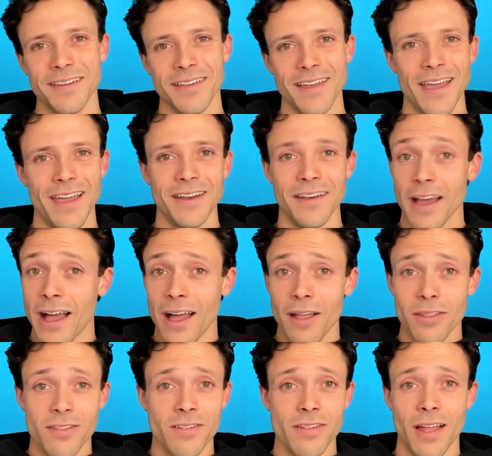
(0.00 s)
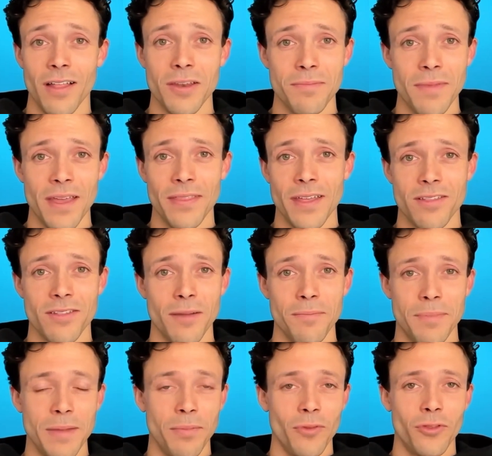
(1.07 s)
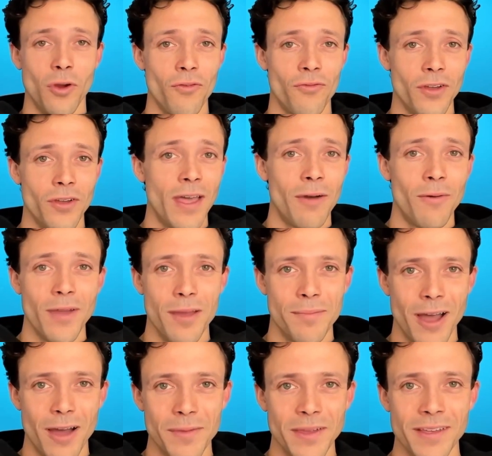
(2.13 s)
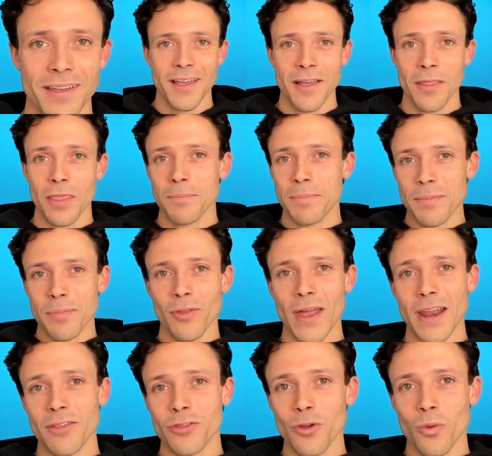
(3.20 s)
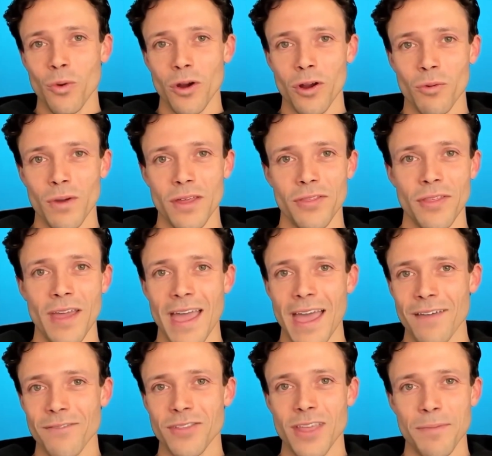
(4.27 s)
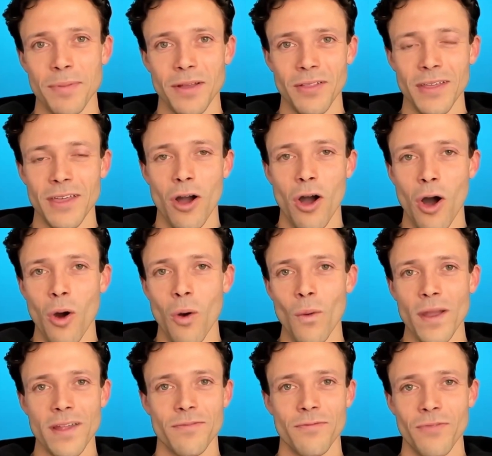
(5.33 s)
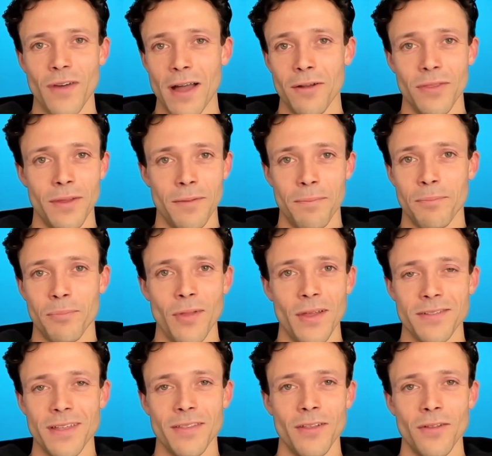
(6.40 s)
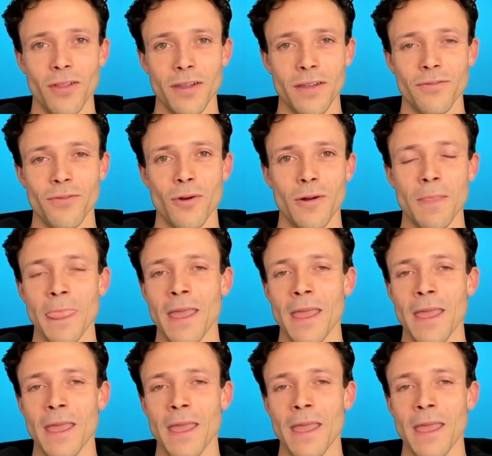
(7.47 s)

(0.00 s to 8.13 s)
And I'll admit that some people don't feel that way about me. The people that I do work with have typically always found the place that they're looking for.